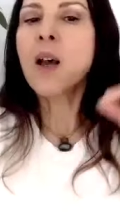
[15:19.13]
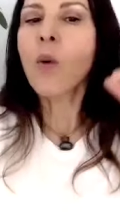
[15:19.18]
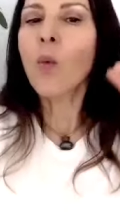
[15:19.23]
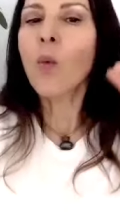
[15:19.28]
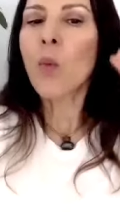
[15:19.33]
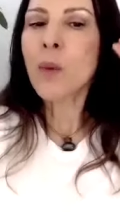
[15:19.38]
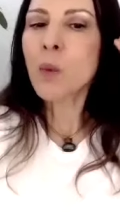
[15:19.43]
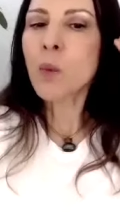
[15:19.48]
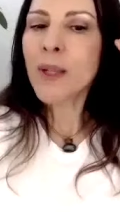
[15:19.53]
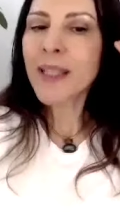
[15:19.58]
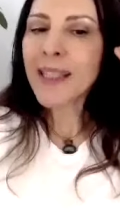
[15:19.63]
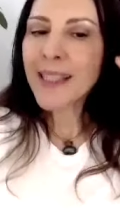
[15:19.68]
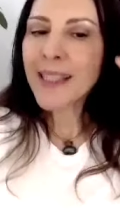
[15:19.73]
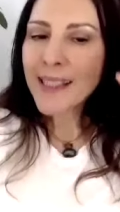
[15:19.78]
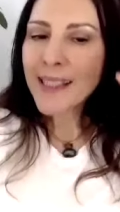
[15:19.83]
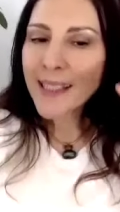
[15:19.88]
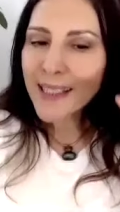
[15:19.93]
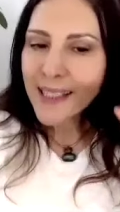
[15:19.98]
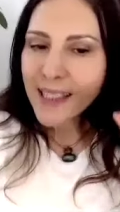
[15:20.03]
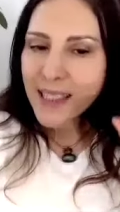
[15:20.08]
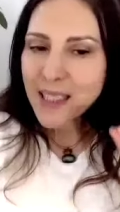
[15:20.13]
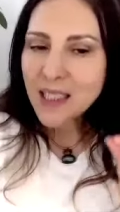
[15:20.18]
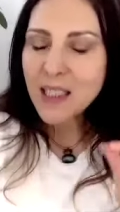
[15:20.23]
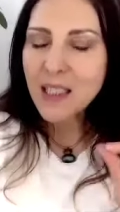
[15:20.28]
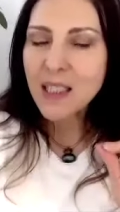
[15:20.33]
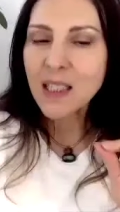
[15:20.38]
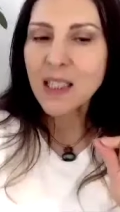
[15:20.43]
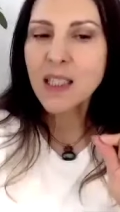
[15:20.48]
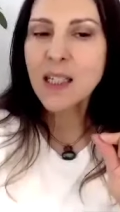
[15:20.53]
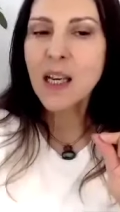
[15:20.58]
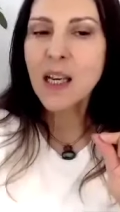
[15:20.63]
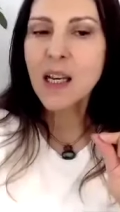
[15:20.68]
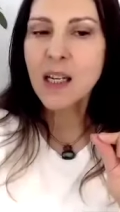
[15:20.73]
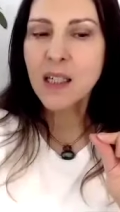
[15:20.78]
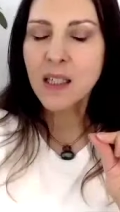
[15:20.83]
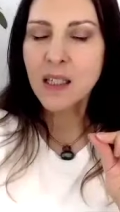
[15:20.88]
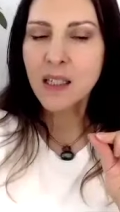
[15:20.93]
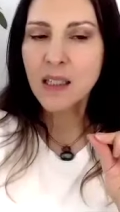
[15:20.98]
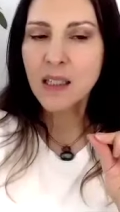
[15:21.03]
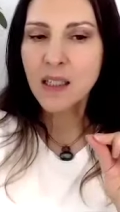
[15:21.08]
When we listen
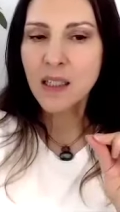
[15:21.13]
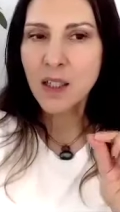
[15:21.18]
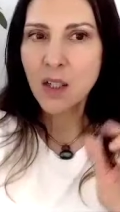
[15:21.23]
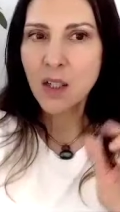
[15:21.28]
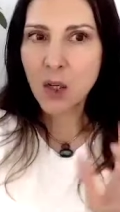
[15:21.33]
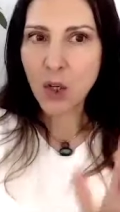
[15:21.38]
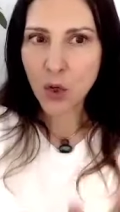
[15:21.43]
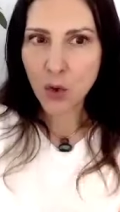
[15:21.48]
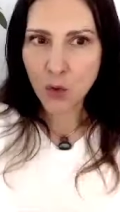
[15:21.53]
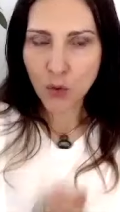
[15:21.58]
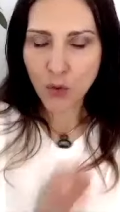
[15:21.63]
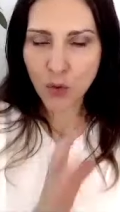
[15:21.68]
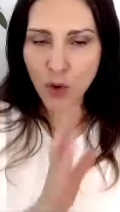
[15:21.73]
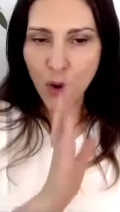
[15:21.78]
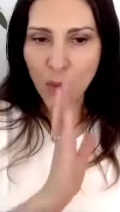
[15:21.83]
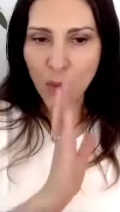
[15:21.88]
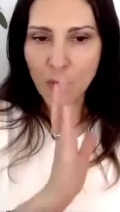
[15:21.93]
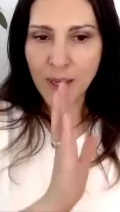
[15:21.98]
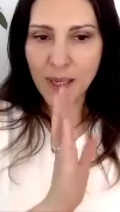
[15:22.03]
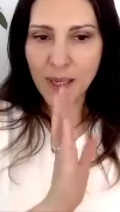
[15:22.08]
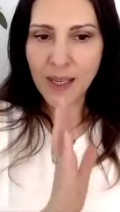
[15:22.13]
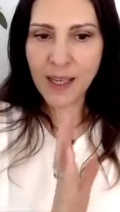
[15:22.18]
from